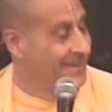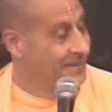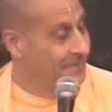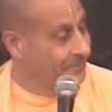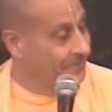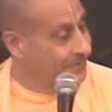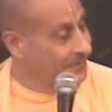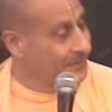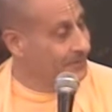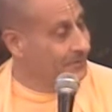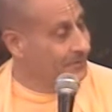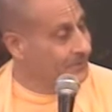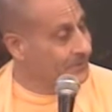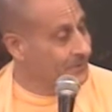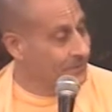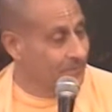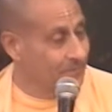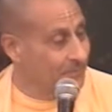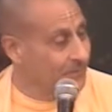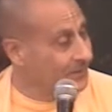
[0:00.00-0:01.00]
If we do
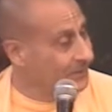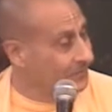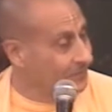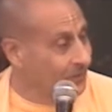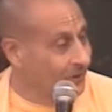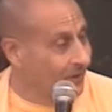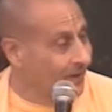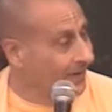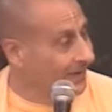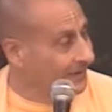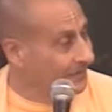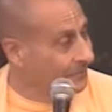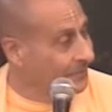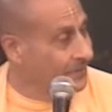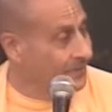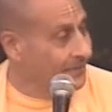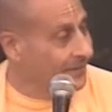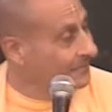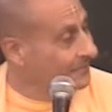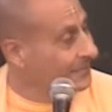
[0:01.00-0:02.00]
something wrong and we
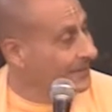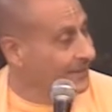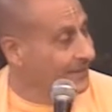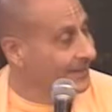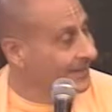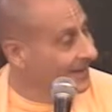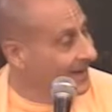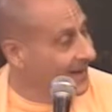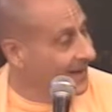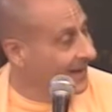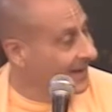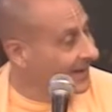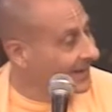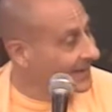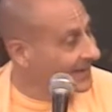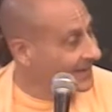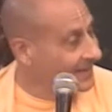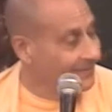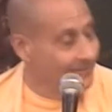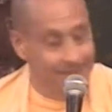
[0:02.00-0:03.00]
think we could
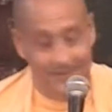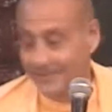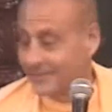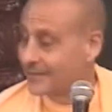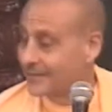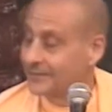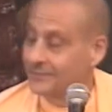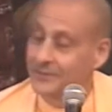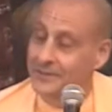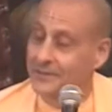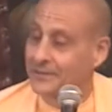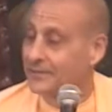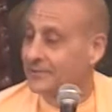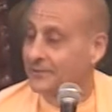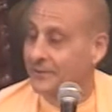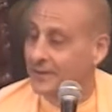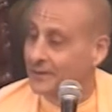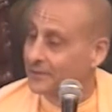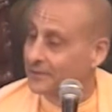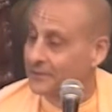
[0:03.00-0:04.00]
hide, we think we could
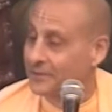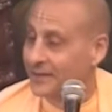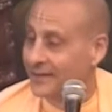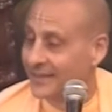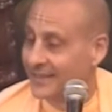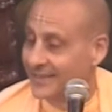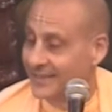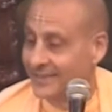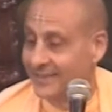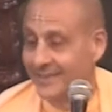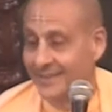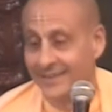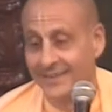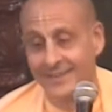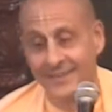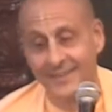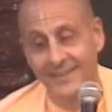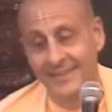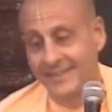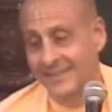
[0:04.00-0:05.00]
run away,
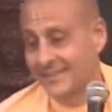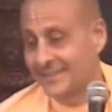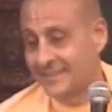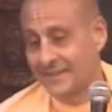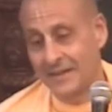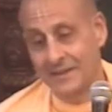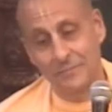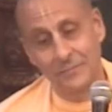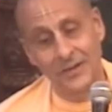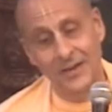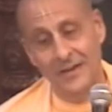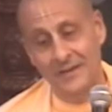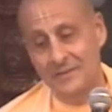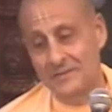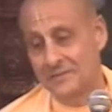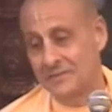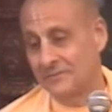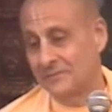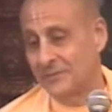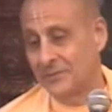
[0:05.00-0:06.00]
it's not
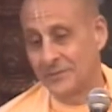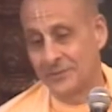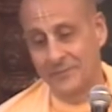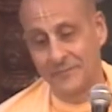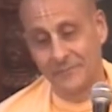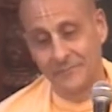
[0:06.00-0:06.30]
possible.